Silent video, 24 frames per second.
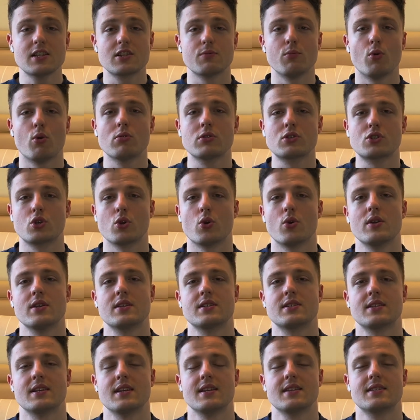small
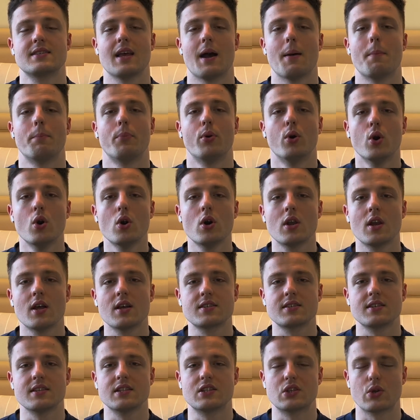choices that pull
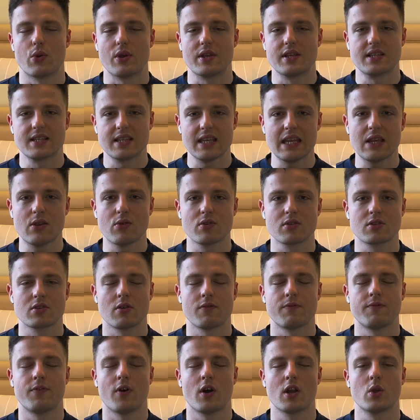us into a sequence of
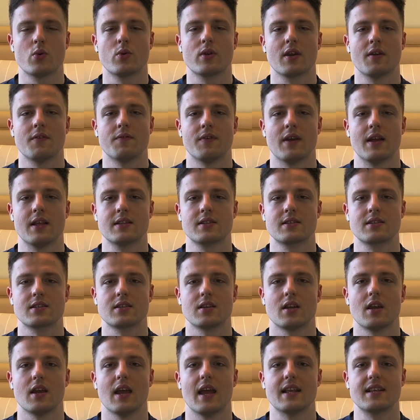following events
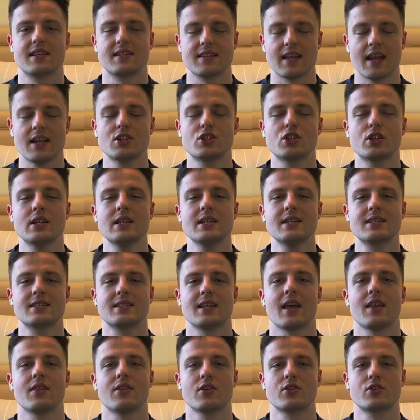essentially
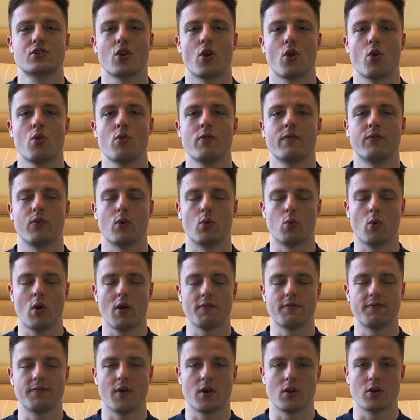set the tone for
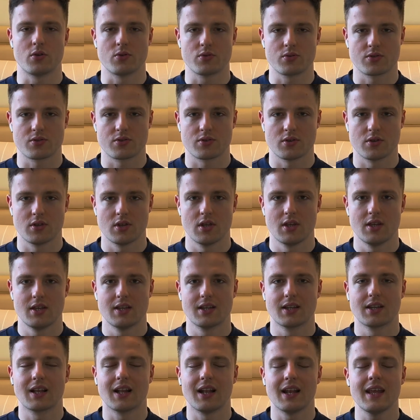what follows.
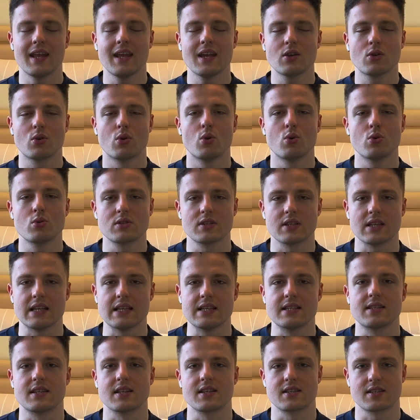Clear calls
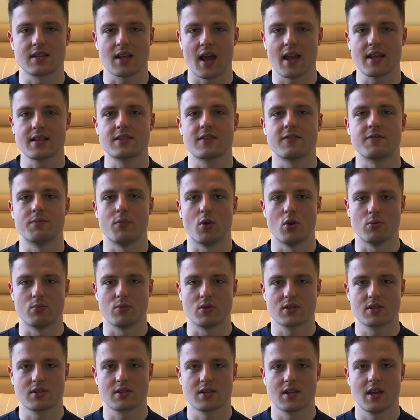these decisive
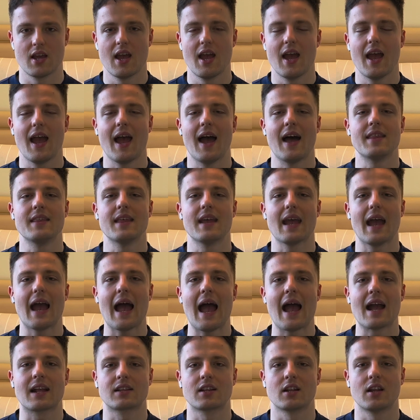moments, and they
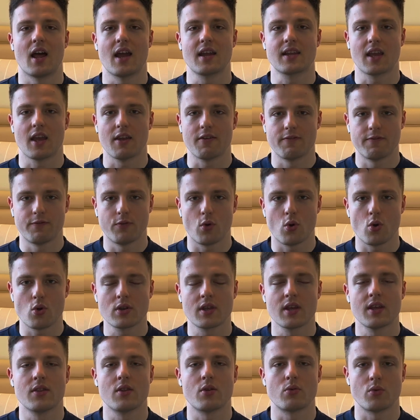act like a
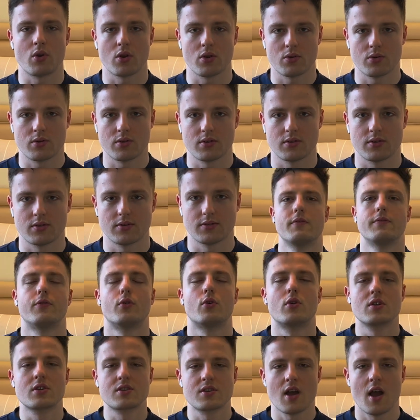fork in the road.
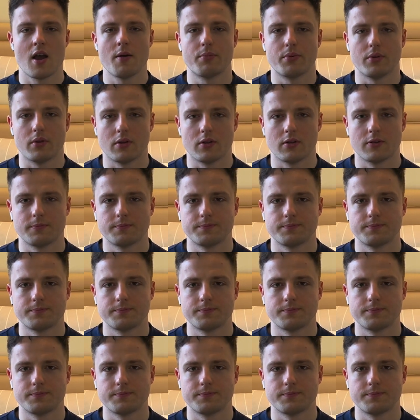For example,